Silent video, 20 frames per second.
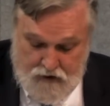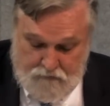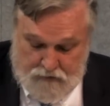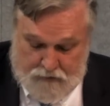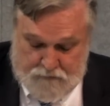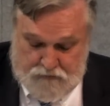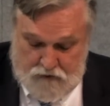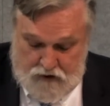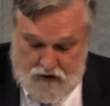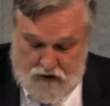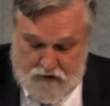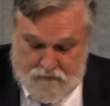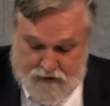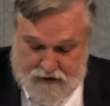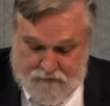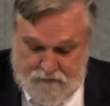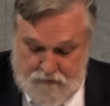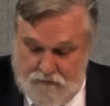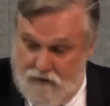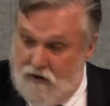by putting the
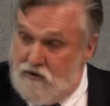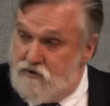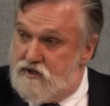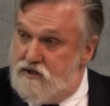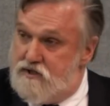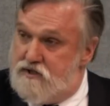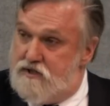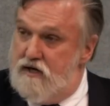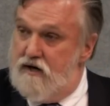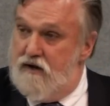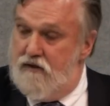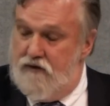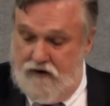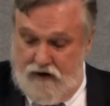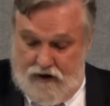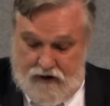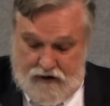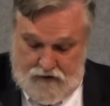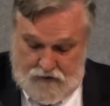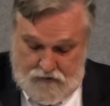baby Moses into the
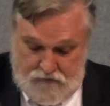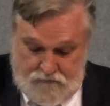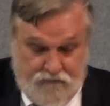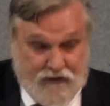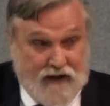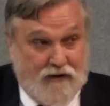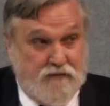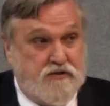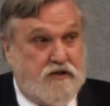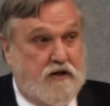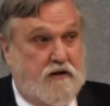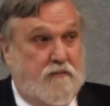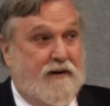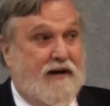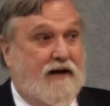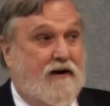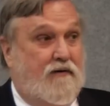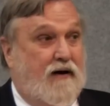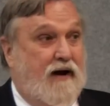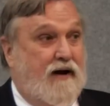Nile. That was the
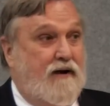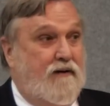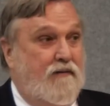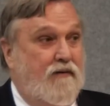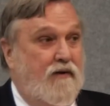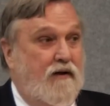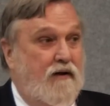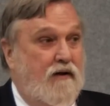command, right?